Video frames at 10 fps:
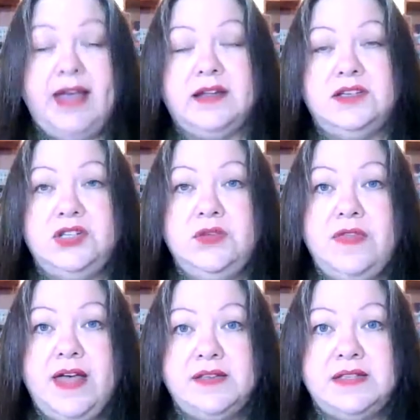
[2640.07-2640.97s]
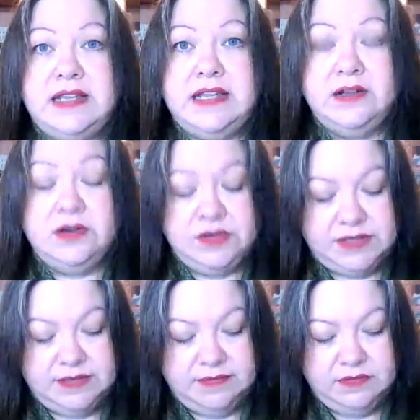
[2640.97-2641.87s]
2,000
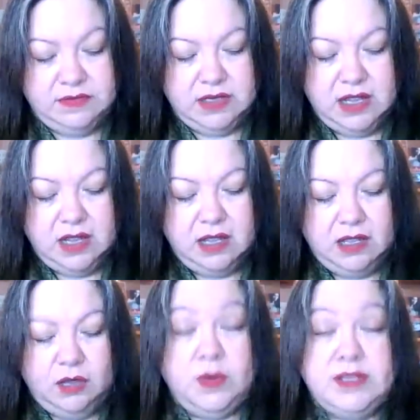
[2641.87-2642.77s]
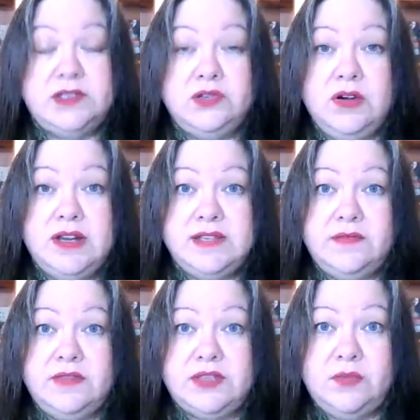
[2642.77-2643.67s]
years. What stories of
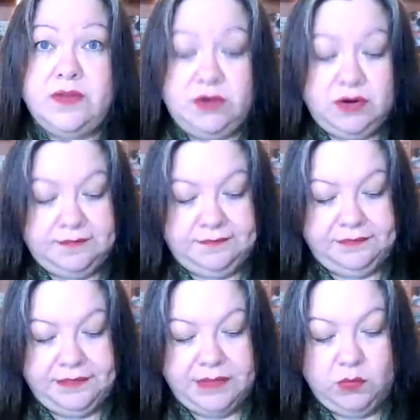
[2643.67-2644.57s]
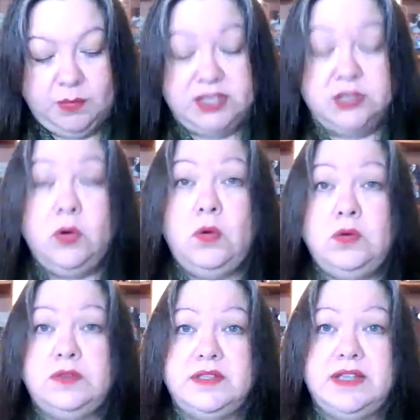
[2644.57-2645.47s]
this river will be
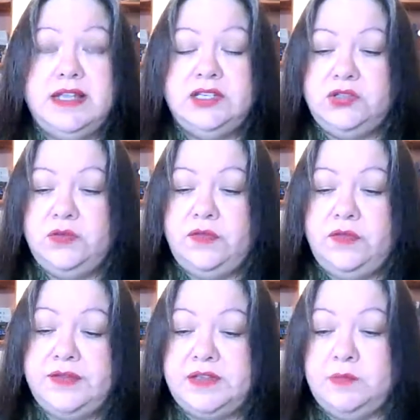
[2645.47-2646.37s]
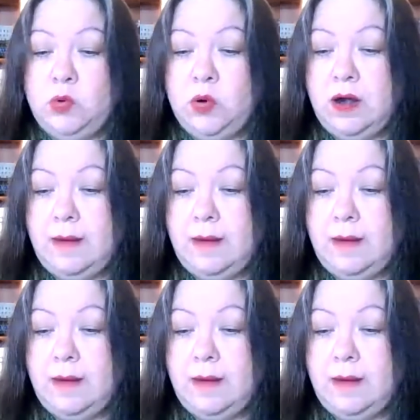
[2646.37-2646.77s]
told in 2,000 more?